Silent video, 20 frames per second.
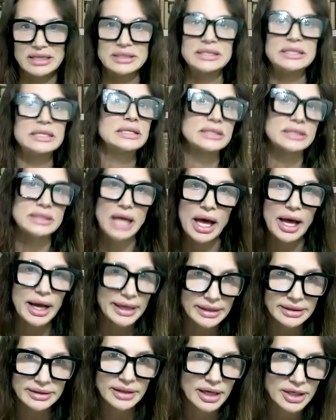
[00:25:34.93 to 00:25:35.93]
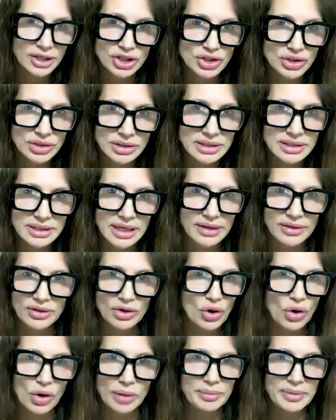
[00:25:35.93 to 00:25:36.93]
designed, I should say, the
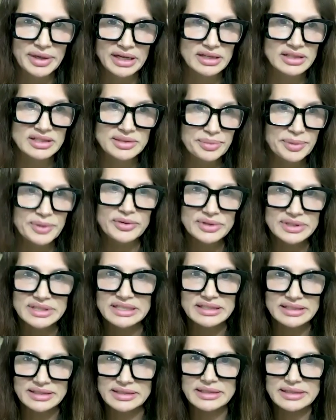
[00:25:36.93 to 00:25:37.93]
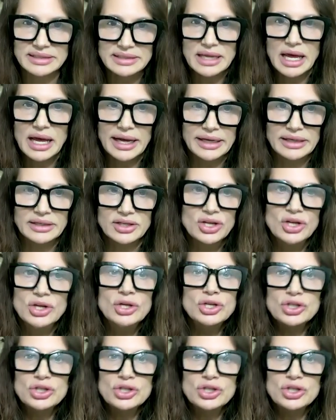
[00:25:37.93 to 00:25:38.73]
karmic experience is designed